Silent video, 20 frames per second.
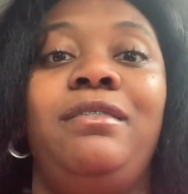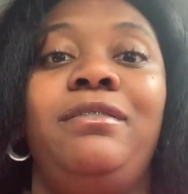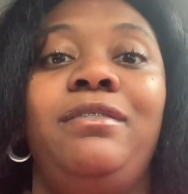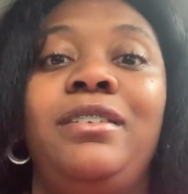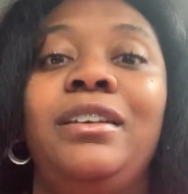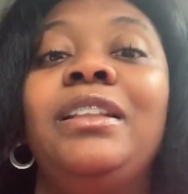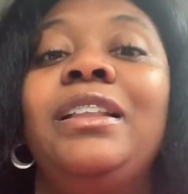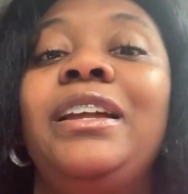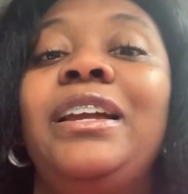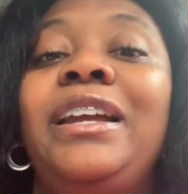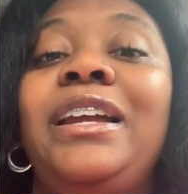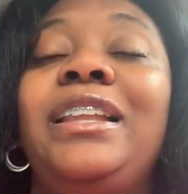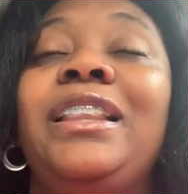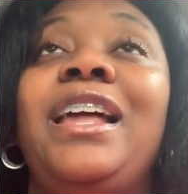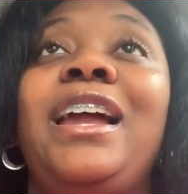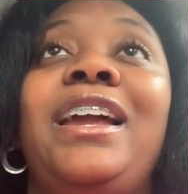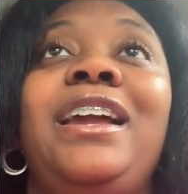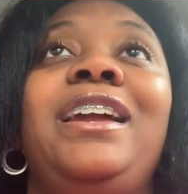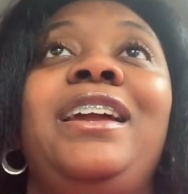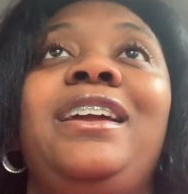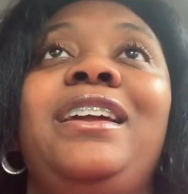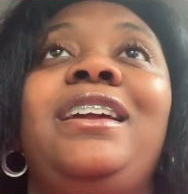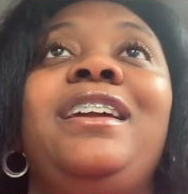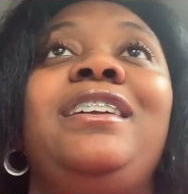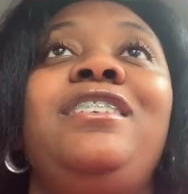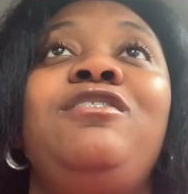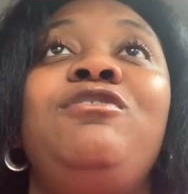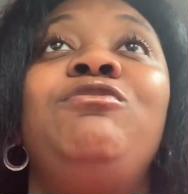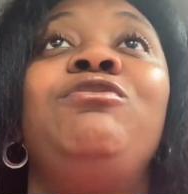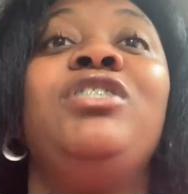Really, like,
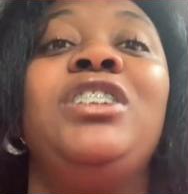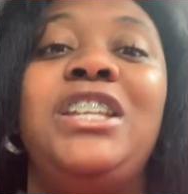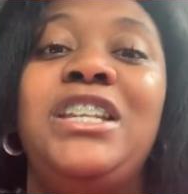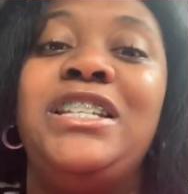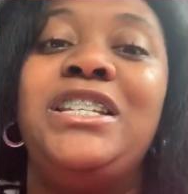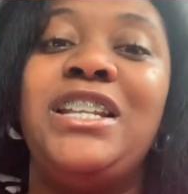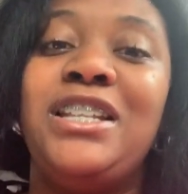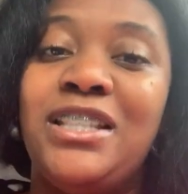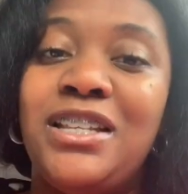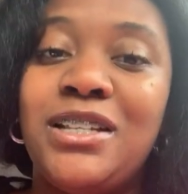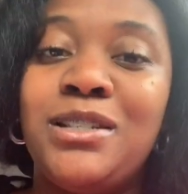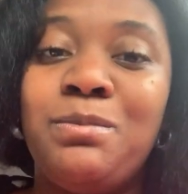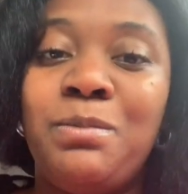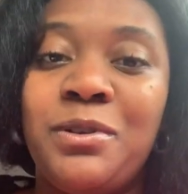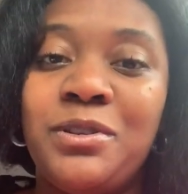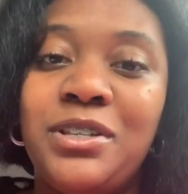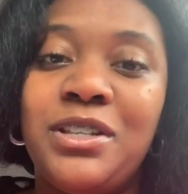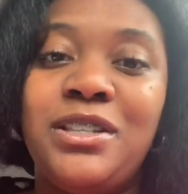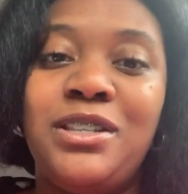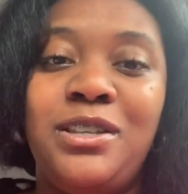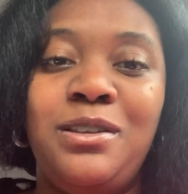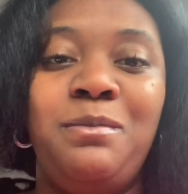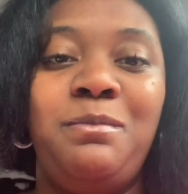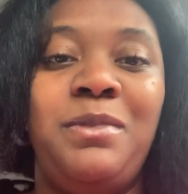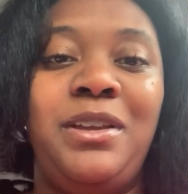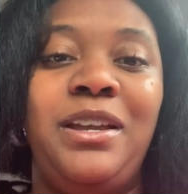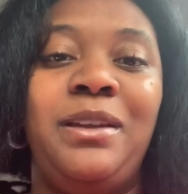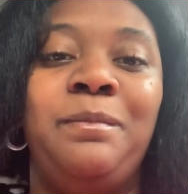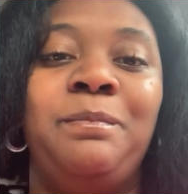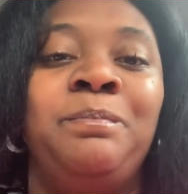you really sent this person to
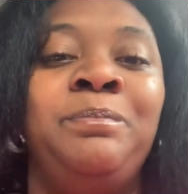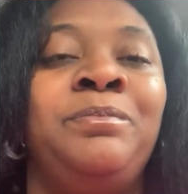me.